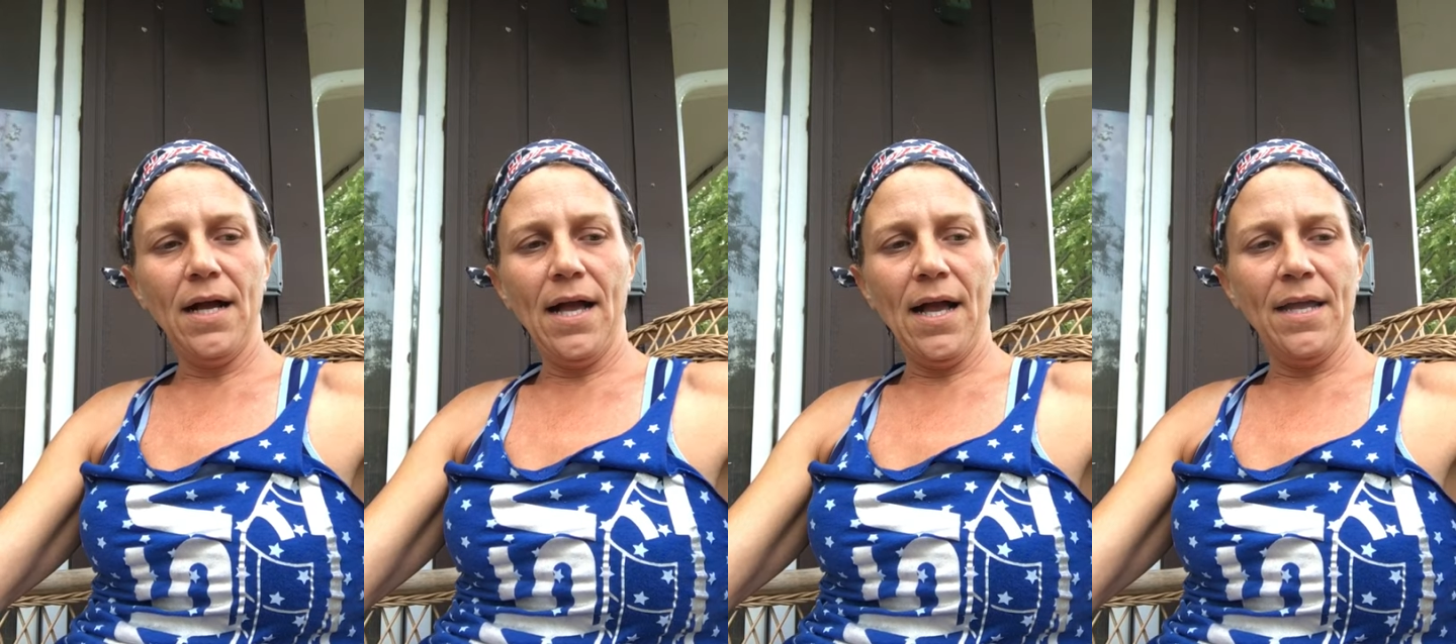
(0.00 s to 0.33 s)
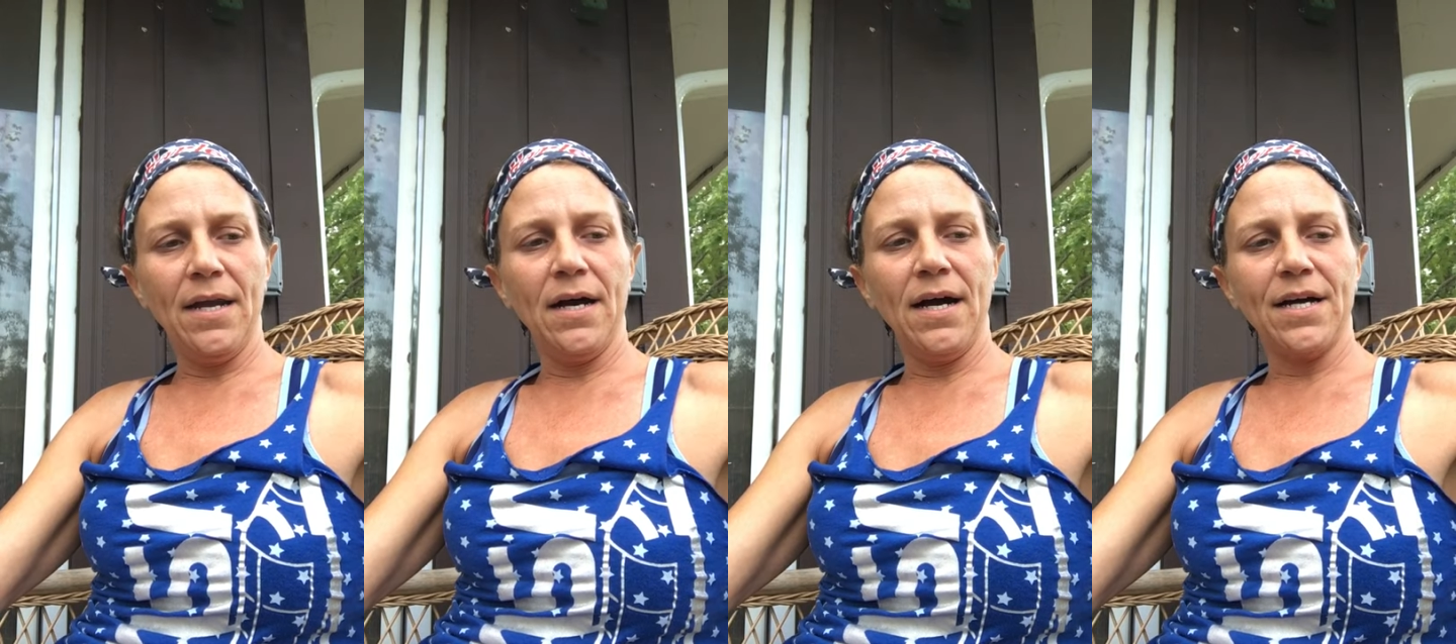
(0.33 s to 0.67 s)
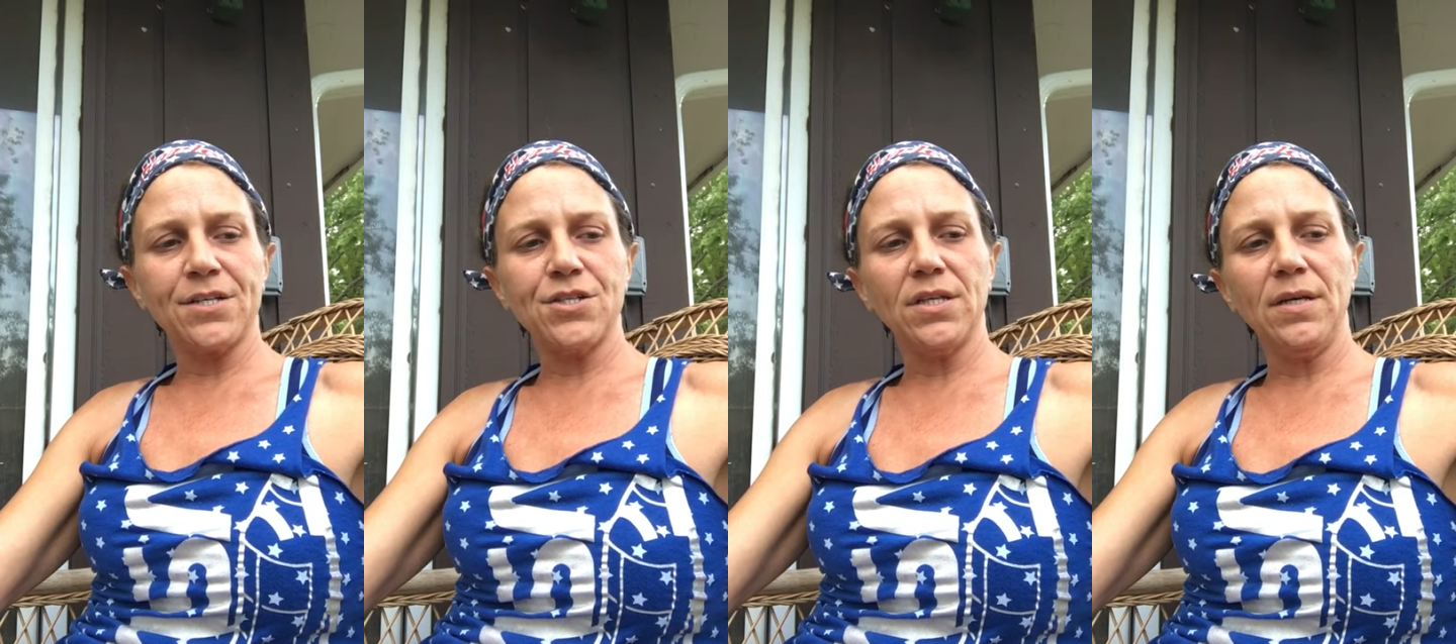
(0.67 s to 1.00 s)
And I
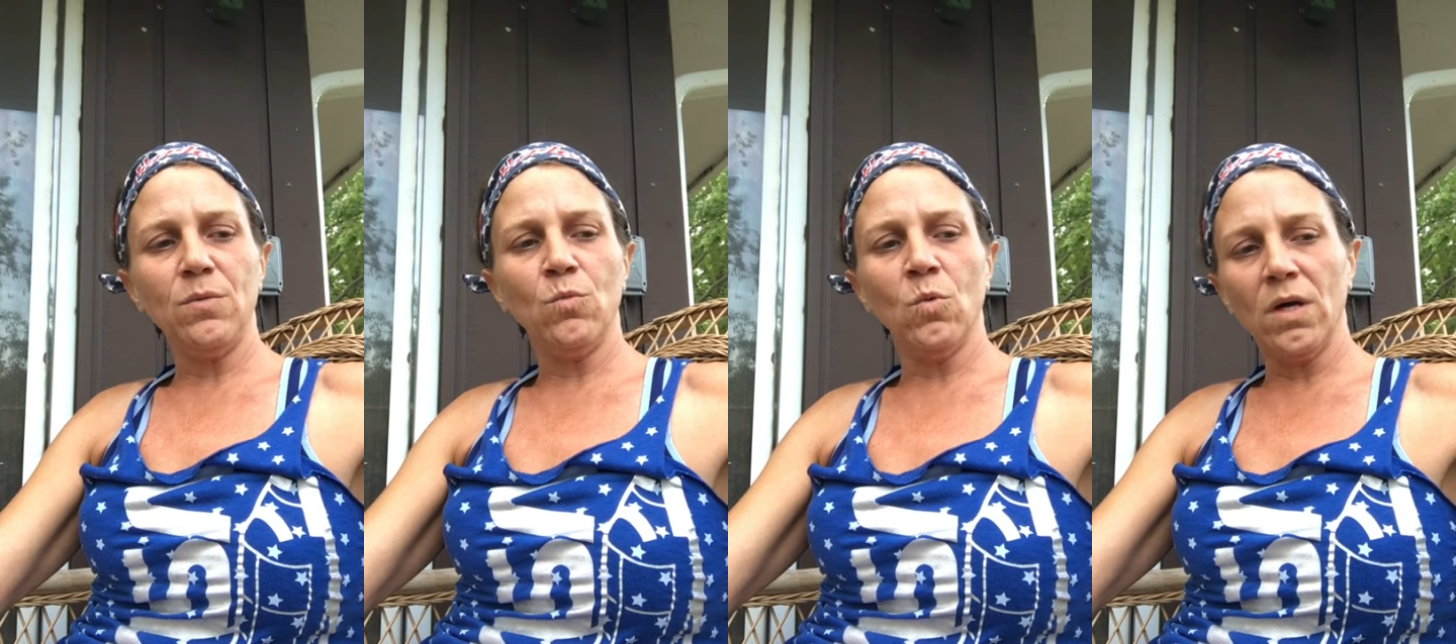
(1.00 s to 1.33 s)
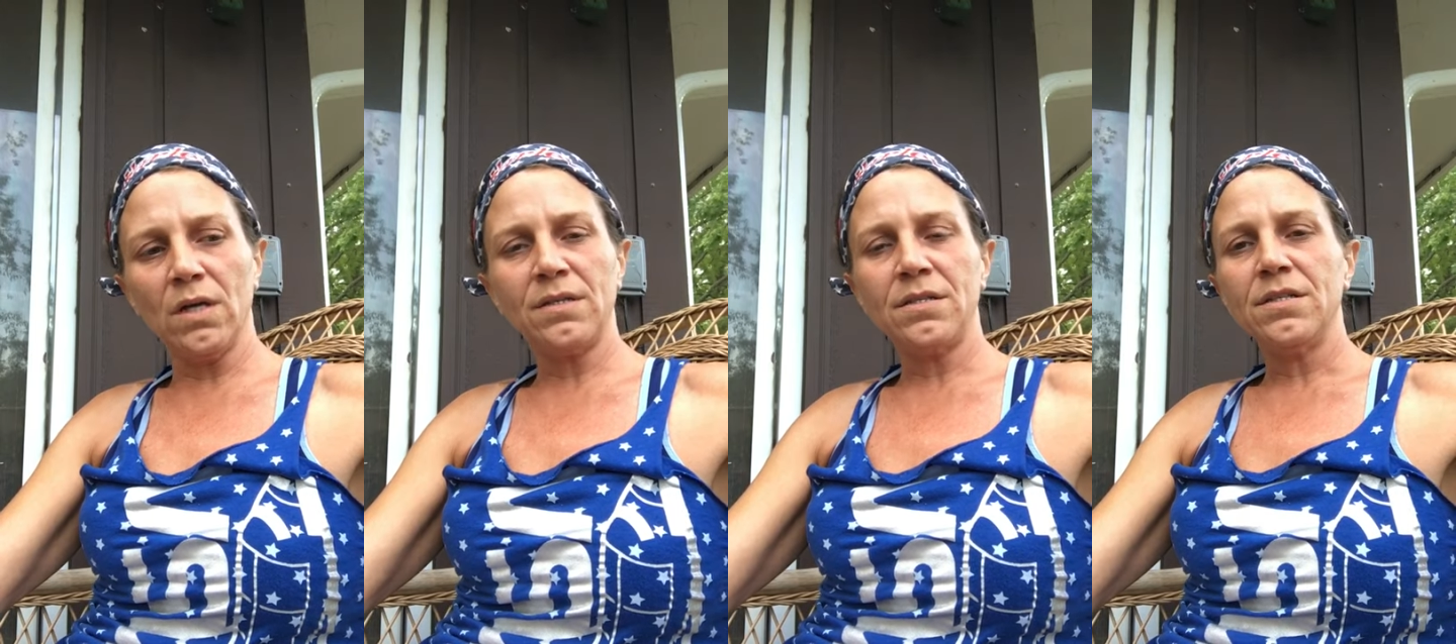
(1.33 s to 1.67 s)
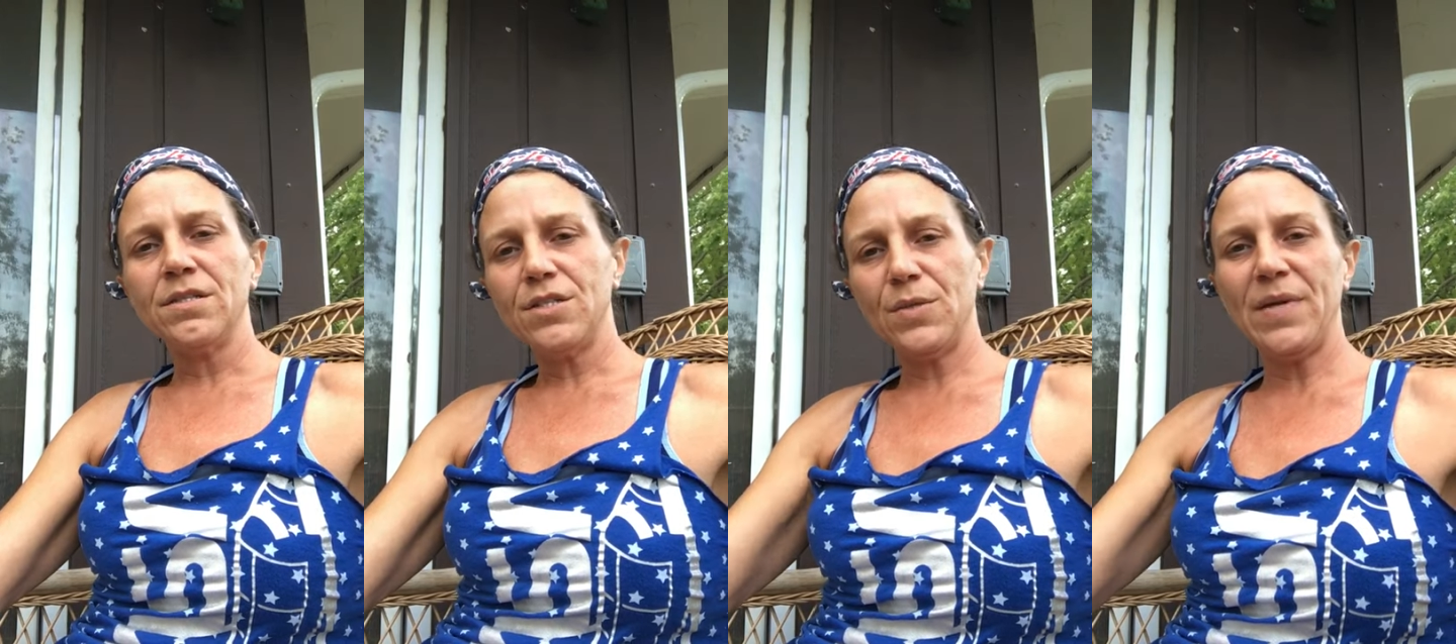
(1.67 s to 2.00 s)
actually want
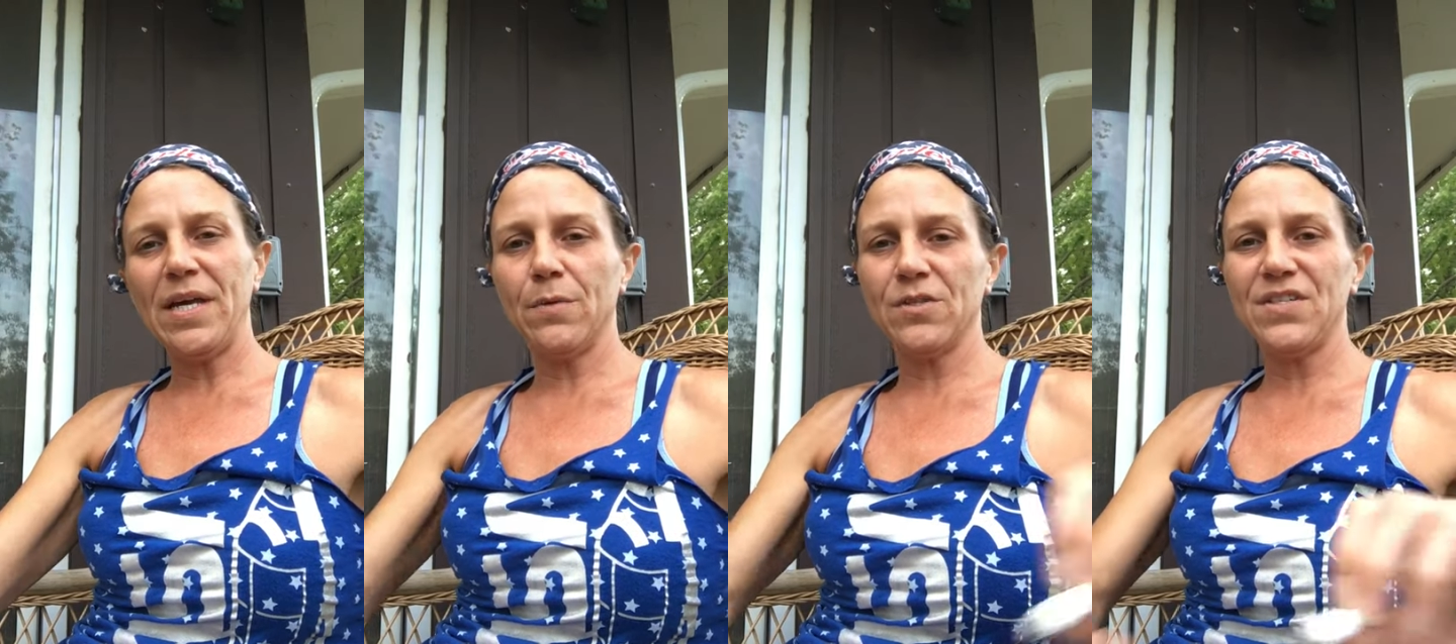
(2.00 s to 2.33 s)
to be able